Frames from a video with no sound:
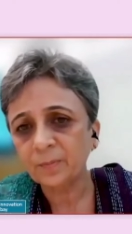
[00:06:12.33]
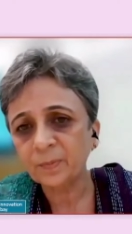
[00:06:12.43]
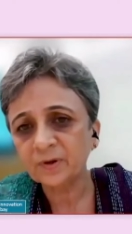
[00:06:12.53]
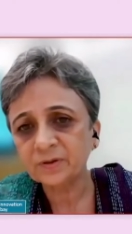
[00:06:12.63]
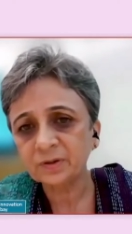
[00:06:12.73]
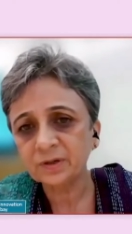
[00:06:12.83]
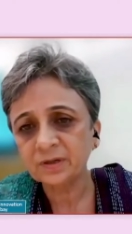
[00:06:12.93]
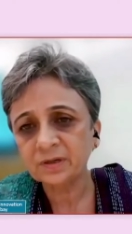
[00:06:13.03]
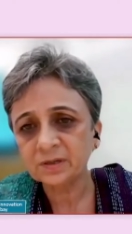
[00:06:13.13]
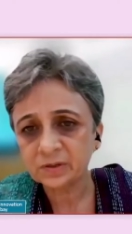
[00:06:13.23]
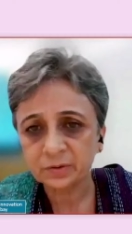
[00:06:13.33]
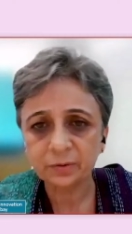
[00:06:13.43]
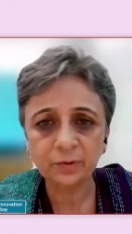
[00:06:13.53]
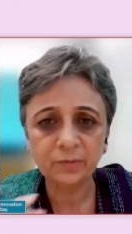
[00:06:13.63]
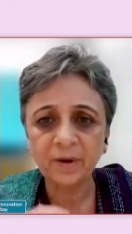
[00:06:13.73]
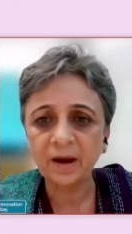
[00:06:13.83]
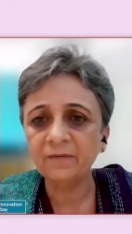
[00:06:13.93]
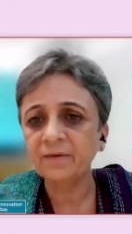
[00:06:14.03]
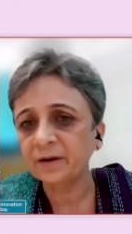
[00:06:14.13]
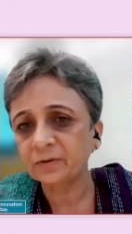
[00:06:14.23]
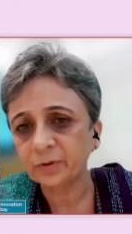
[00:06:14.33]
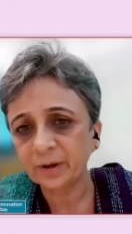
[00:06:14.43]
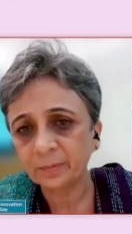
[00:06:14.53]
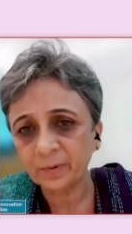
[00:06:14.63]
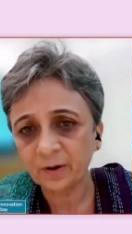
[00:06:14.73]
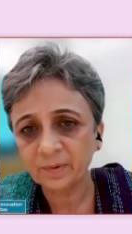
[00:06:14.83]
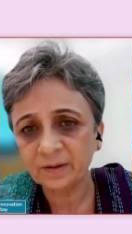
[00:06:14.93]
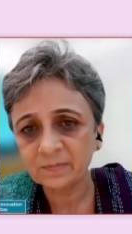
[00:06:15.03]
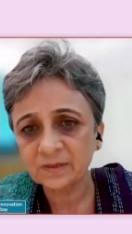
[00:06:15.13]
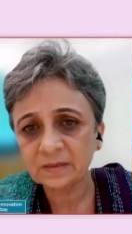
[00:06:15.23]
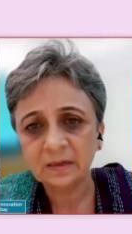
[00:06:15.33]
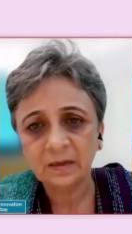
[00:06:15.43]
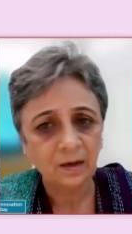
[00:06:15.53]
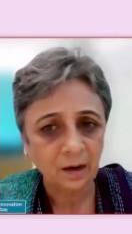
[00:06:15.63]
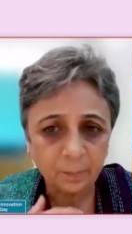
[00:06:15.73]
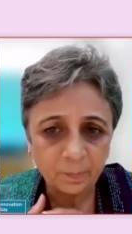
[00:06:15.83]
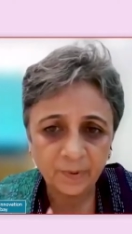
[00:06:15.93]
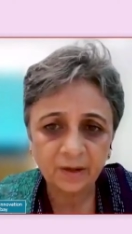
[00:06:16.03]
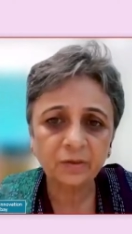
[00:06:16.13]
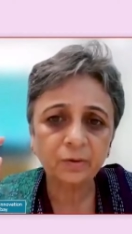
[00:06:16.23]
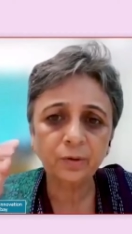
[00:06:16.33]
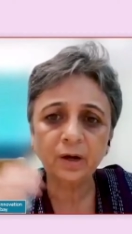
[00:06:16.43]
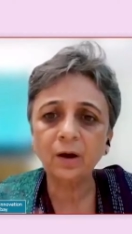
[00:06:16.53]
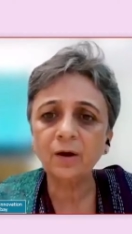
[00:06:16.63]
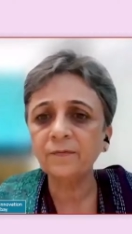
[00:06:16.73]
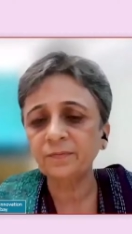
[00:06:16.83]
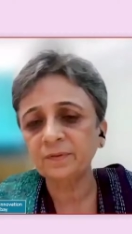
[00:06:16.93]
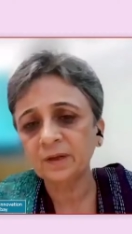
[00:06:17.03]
opportunities thrown by Y2K problems, a plethora of